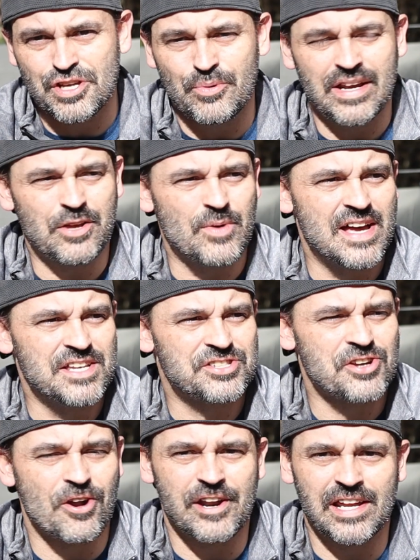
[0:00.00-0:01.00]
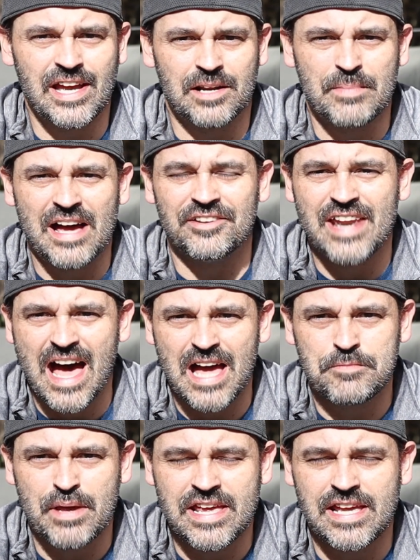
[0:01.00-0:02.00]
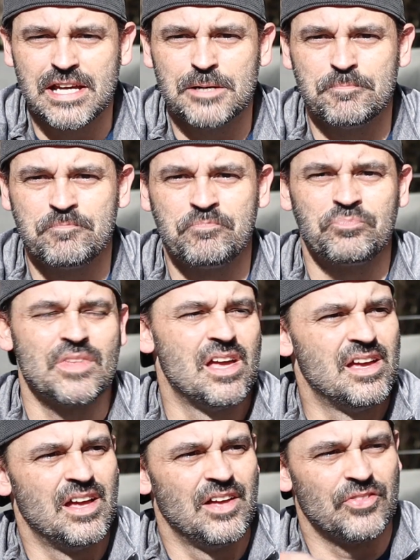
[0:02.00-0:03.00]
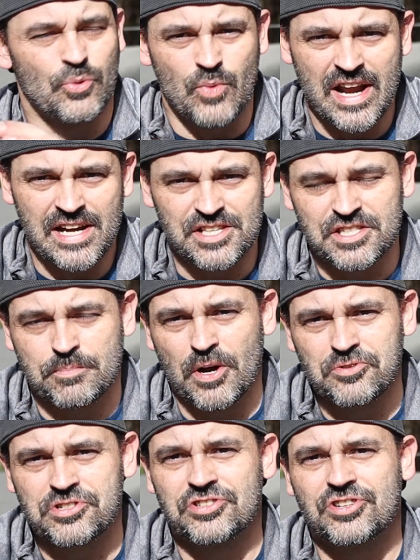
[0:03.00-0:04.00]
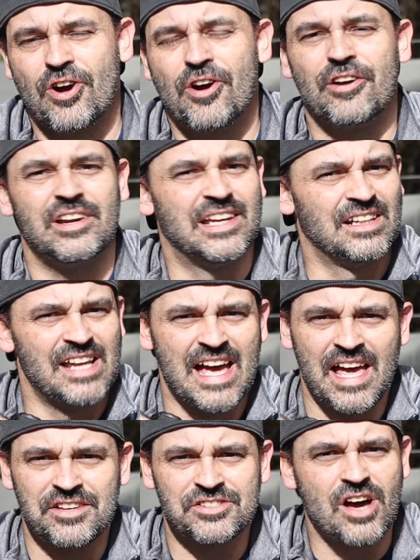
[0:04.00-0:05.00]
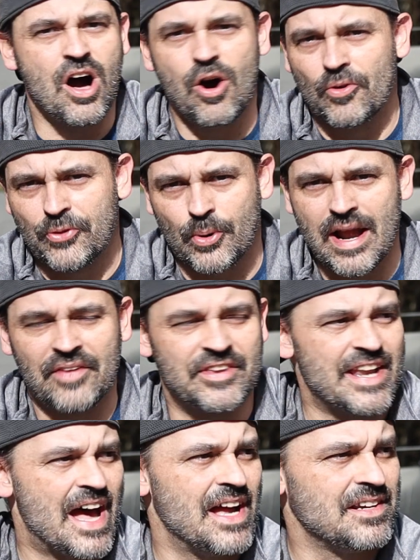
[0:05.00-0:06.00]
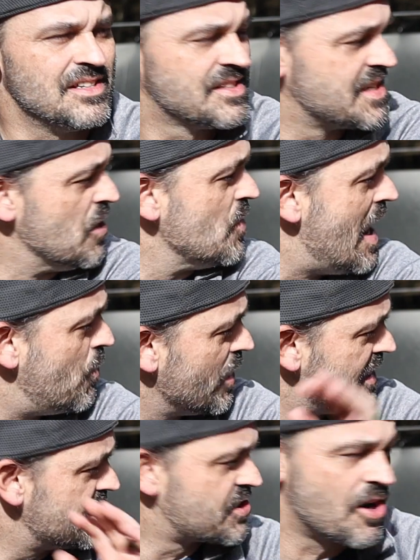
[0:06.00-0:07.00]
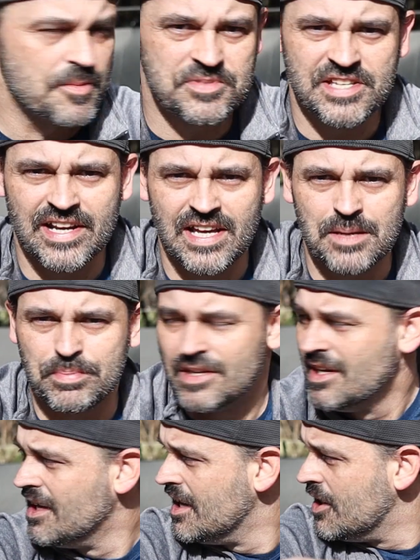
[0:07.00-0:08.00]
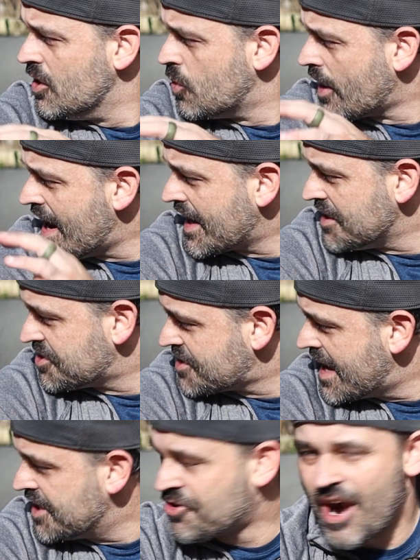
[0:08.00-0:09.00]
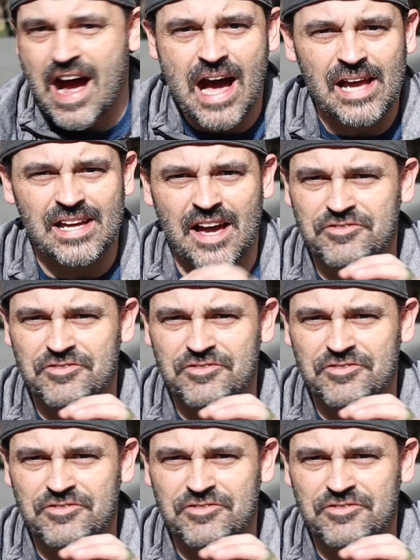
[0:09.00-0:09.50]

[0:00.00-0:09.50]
to anyway, starting at about 9 p.m. The rain is supposed to start and last all throughout the night. So I wanted a tarp set up where I could stay dry.